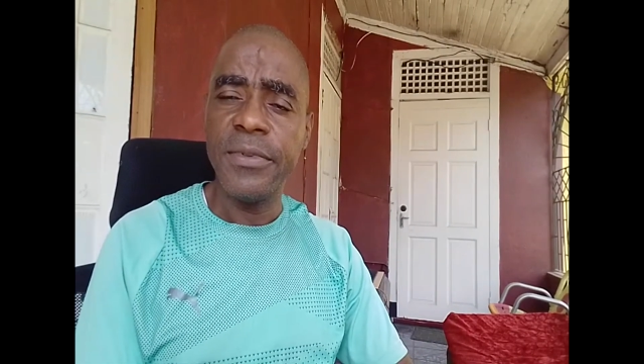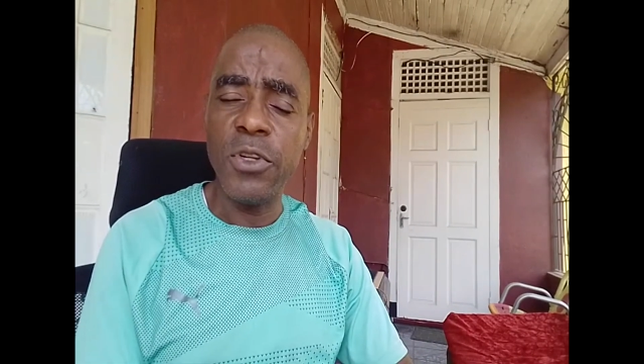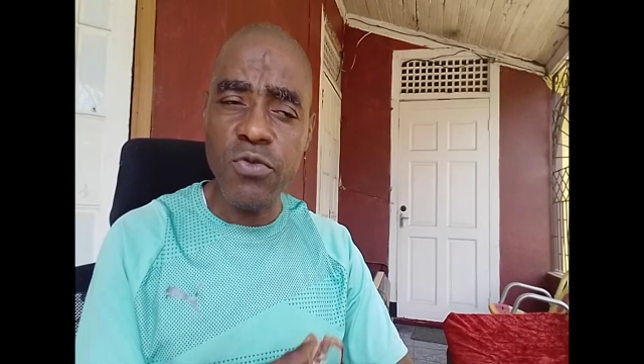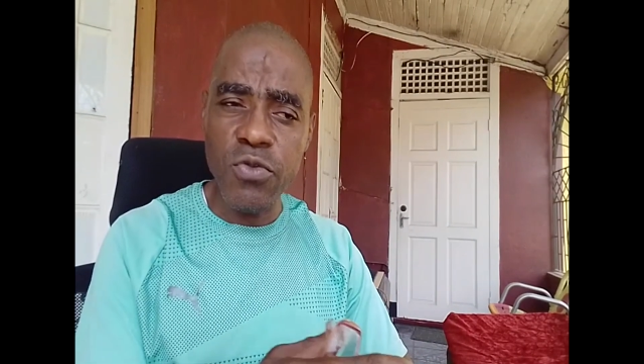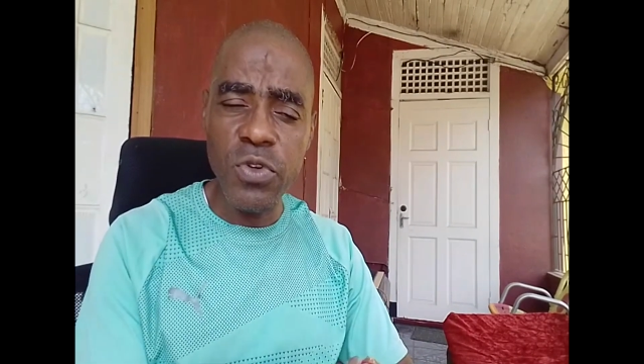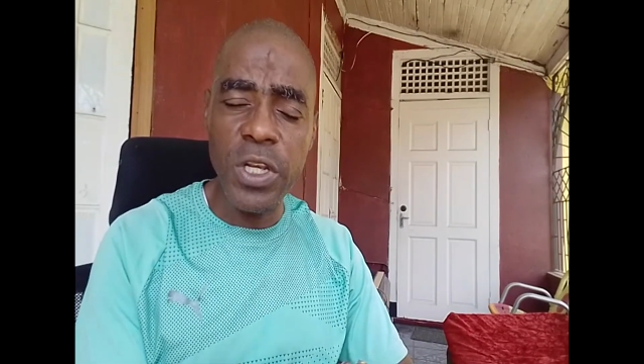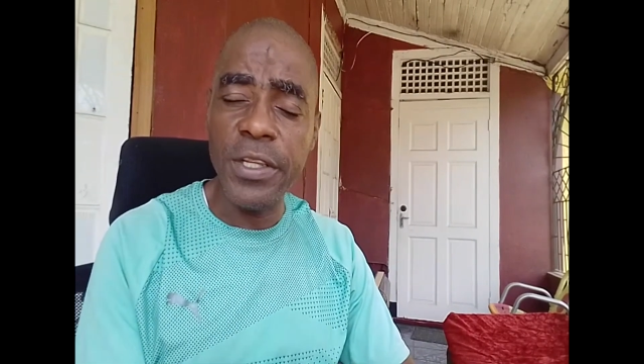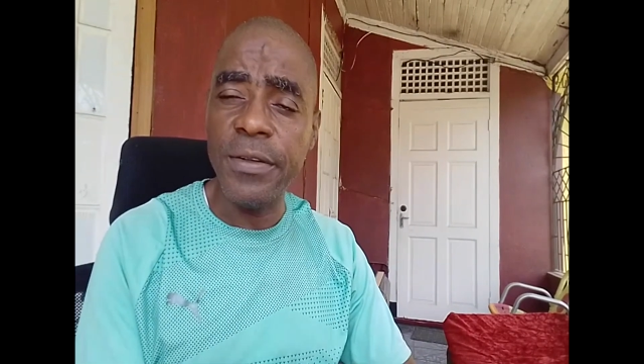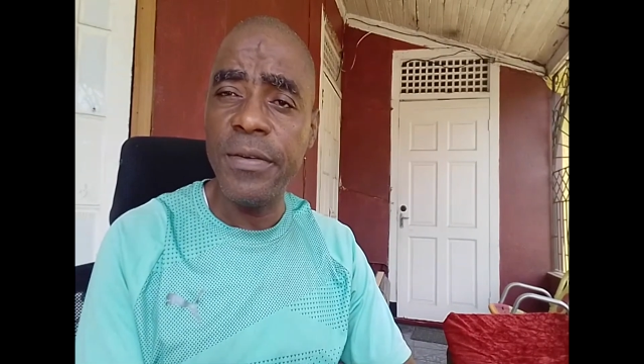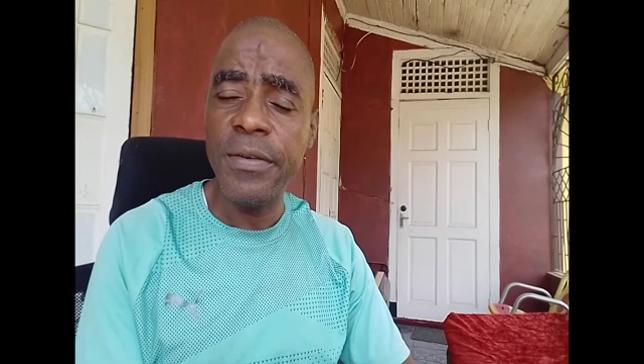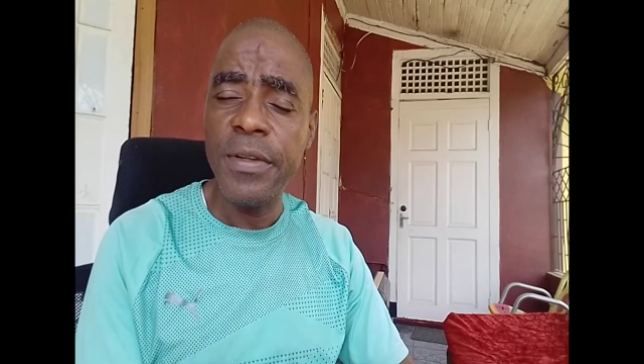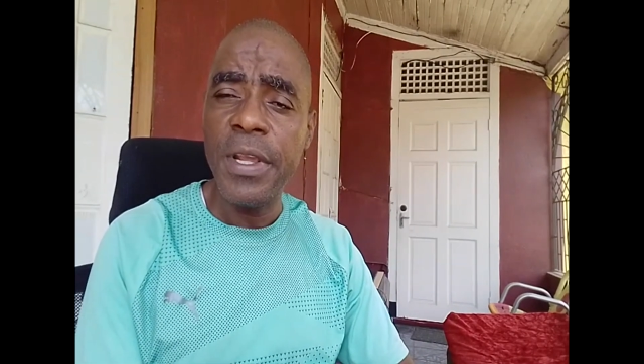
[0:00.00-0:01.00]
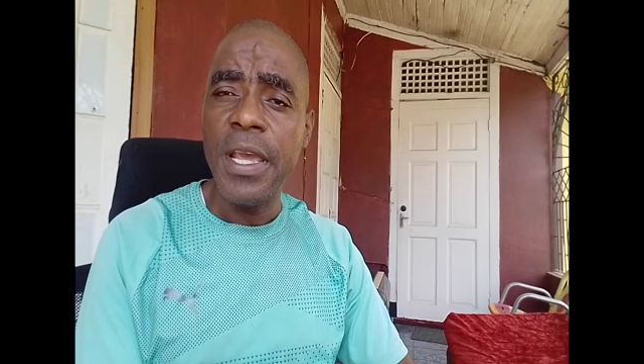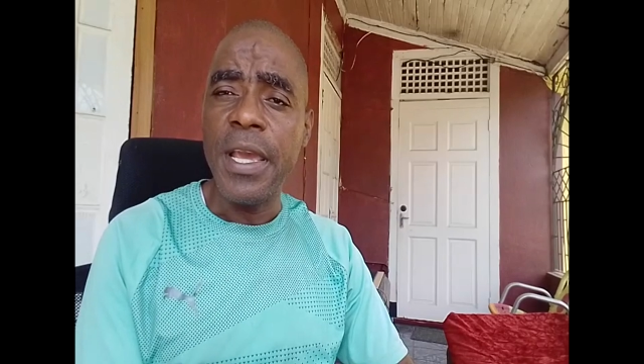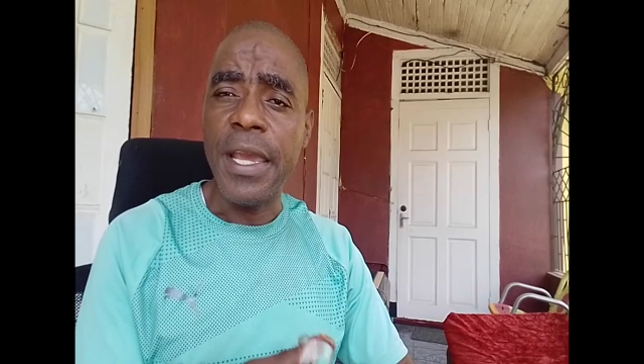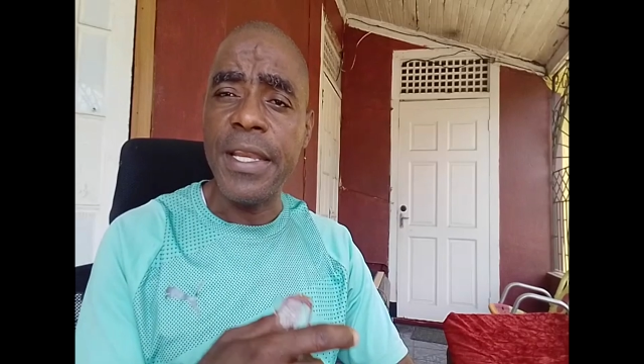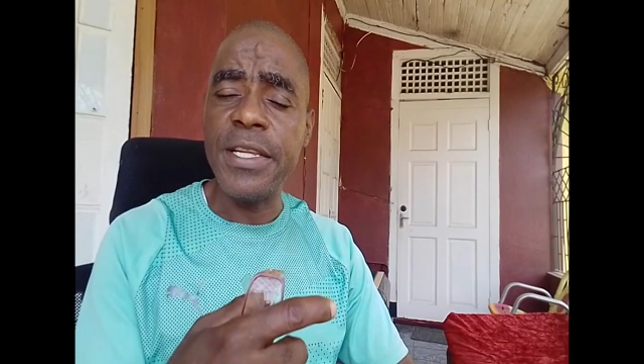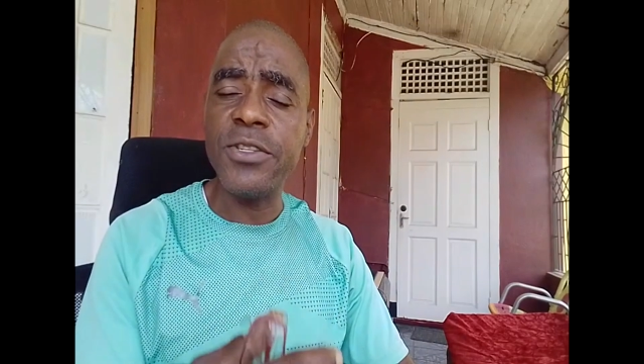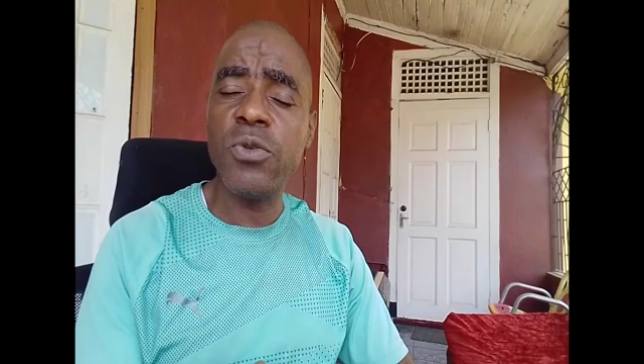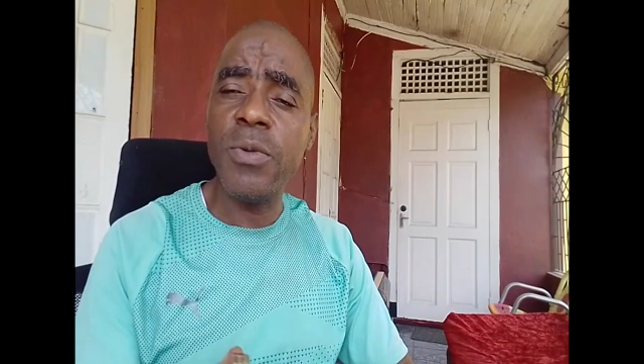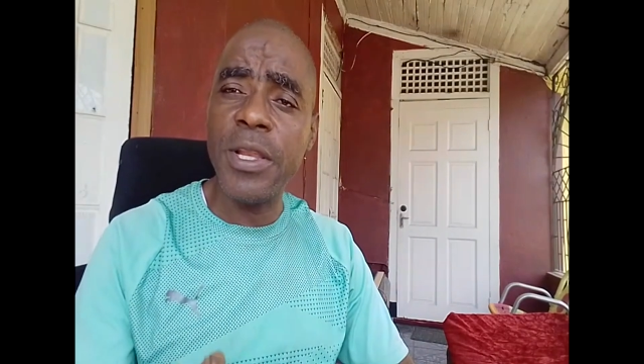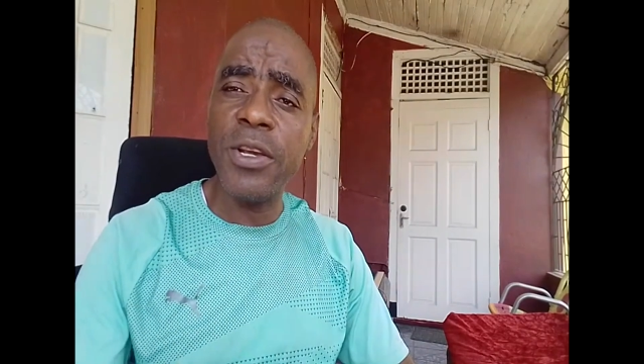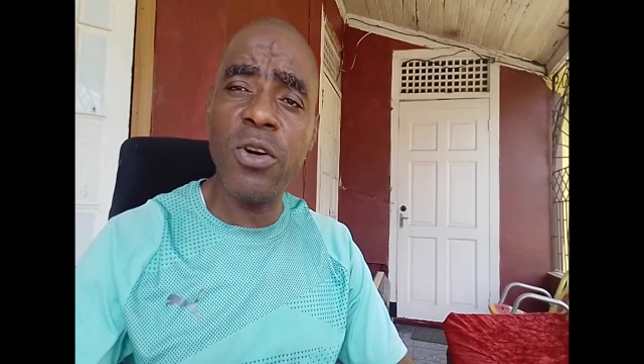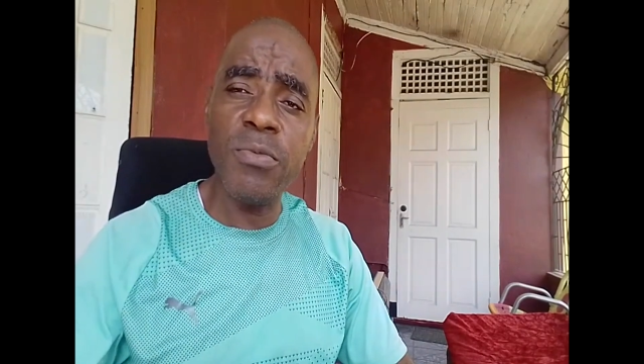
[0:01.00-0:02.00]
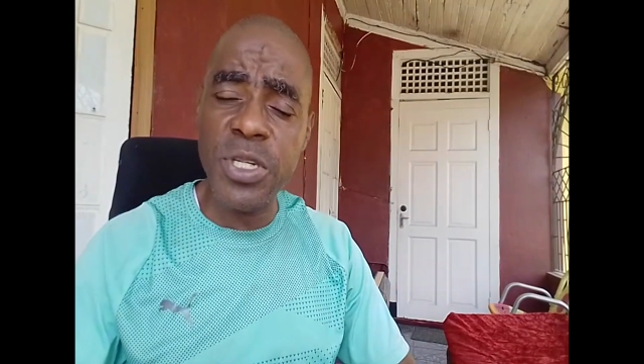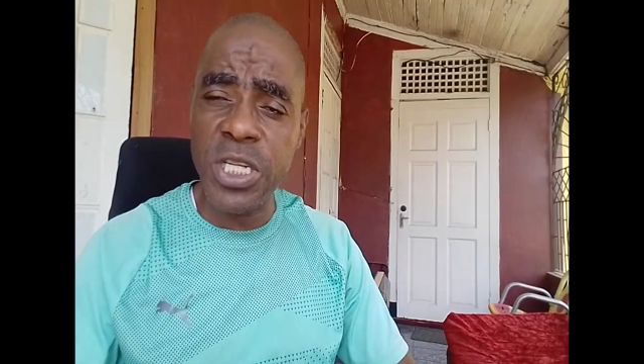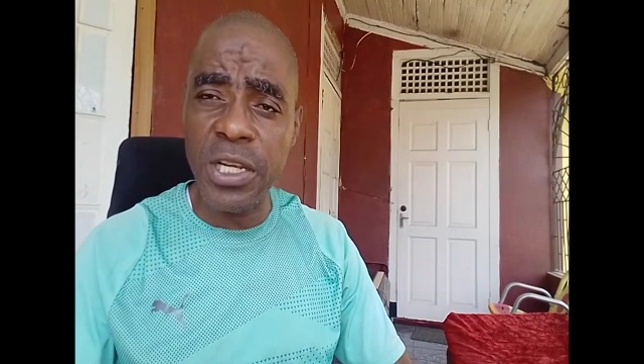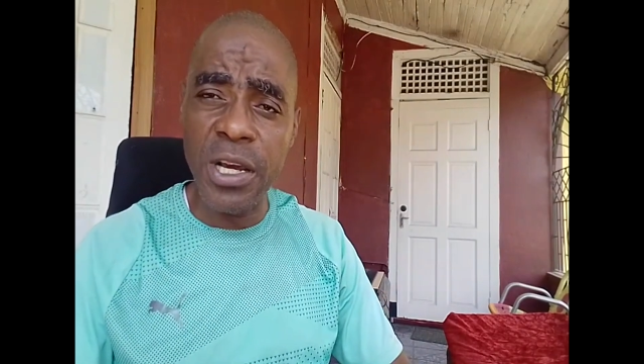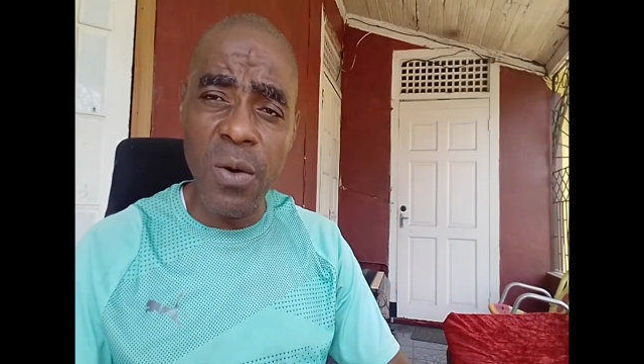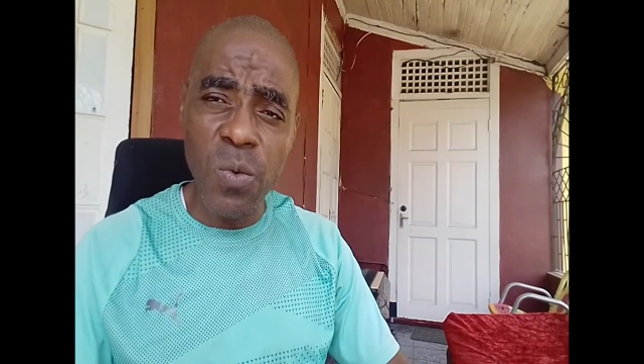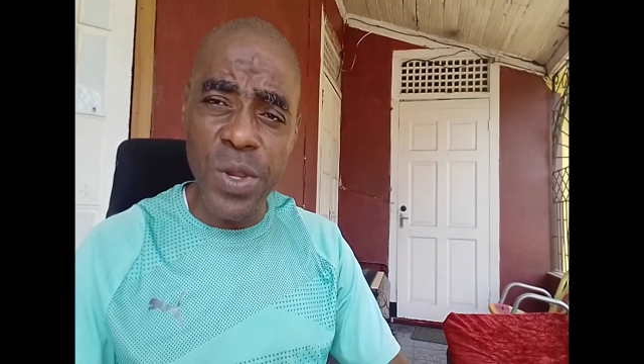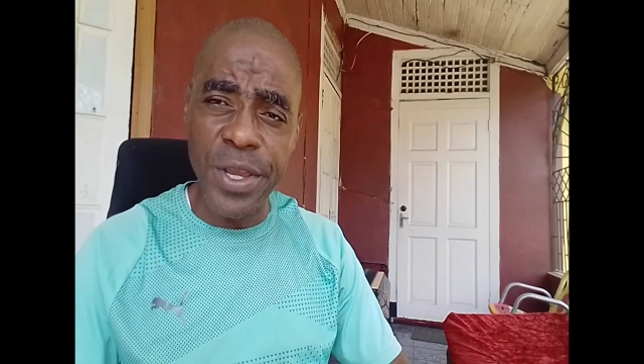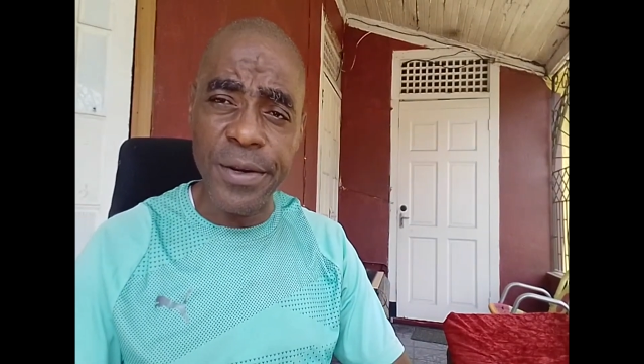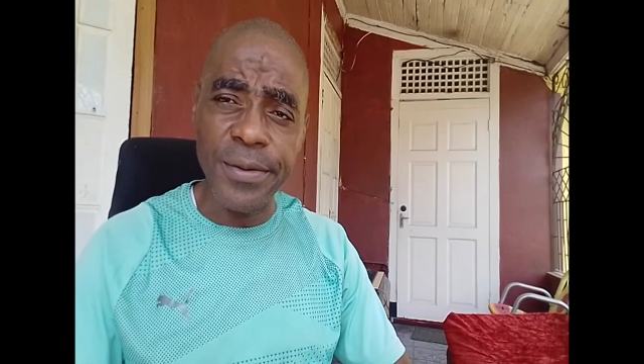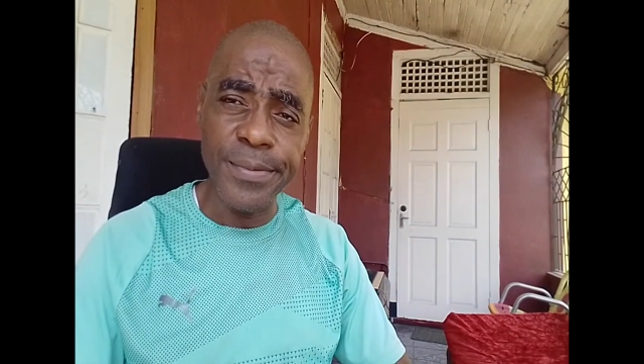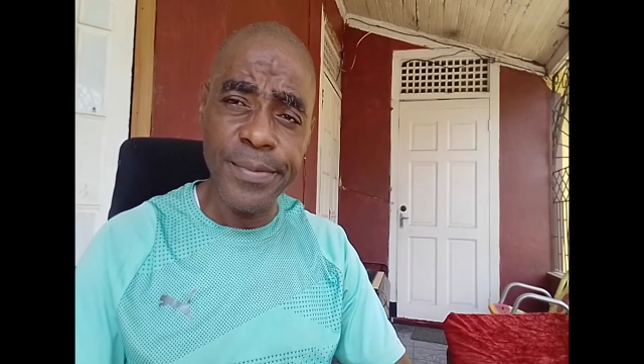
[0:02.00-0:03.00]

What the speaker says: the ruling. I need to let the commissioner aware.